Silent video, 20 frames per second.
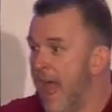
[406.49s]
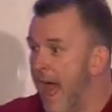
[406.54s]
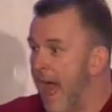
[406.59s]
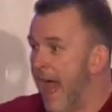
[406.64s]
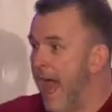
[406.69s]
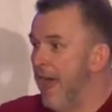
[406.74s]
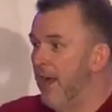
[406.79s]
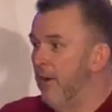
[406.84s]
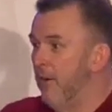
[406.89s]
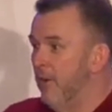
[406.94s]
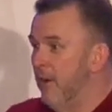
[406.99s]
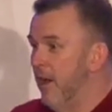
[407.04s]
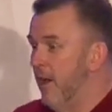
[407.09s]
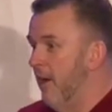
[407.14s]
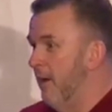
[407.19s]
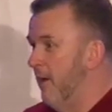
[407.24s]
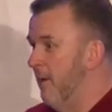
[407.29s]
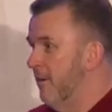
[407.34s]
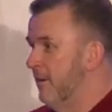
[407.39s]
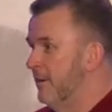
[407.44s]
I don't
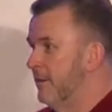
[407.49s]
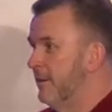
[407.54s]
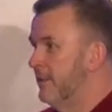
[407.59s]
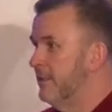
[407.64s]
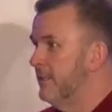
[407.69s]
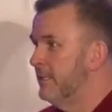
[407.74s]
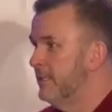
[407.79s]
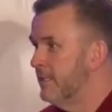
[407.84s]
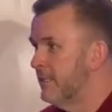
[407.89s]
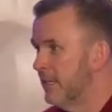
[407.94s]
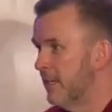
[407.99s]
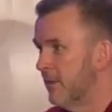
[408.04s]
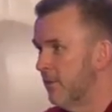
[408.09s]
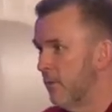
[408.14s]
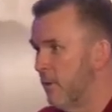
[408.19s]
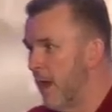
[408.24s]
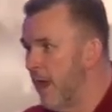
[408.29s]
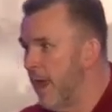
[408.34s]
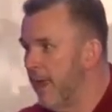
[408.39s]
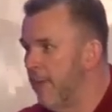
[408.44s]
know,
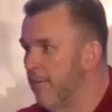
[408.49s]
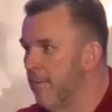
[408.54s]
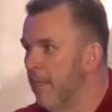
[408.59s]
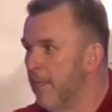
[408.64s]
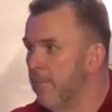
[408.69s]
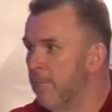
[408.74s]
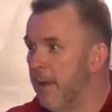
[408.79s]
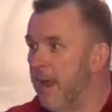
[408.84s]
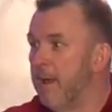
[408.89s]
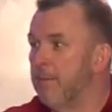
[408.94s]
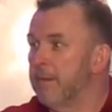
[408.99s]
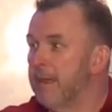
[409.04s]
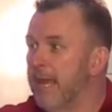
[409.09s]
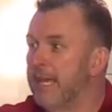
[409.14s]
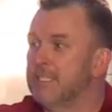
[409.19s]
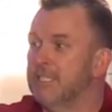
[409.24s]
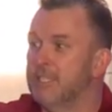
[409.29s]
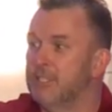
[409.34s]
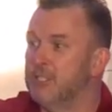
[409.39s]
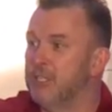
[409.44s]
right? But I'm
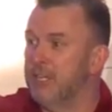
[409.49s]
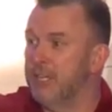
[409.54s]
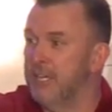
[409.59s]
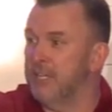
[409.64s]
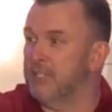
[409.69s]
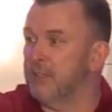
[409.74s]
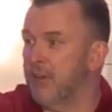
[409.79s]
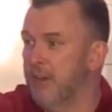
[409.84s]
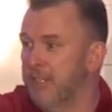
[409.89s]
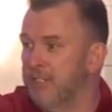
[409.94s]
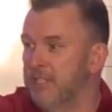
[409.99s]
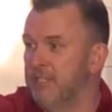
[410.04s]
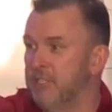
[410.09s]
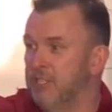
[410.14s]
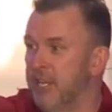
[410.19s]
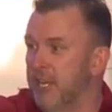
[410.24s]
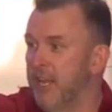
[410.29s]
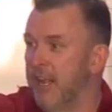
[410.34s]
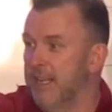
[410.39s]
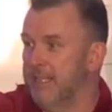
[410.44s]
guessing she does crazy
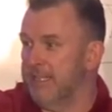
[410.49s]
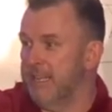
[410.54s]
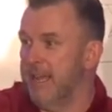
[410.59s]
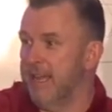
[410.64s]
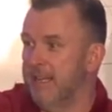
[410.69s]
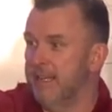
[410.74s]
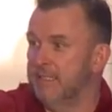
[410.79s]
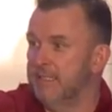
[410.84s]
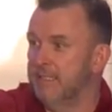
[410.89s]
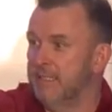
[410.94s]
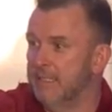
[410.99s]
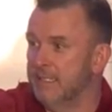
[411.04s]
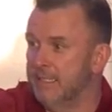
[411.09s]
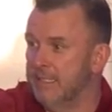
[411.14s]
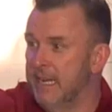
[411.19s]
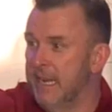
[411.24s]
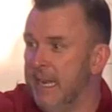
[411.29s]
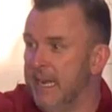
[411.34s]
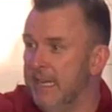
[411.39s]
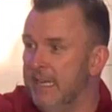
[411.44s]
shit like that,
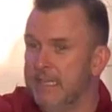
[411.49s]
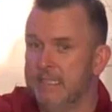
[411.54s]
right?